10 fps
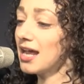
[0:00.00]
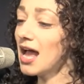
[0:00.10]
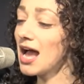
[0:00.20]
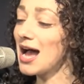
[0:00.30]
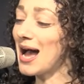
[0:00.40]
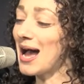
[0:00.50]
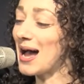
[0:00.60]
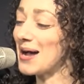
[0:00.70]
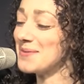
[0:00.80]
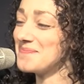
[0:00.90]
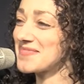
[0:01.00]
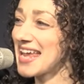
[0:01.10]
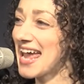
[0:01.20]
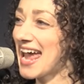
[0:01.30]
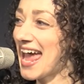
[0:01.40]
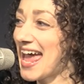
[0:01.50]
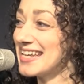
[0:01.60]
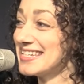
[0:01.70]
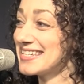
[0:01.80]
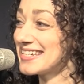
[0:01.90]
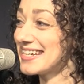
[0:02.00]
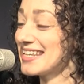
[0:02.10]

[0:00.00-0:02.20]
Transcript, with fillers: Okay, delicious. Um, and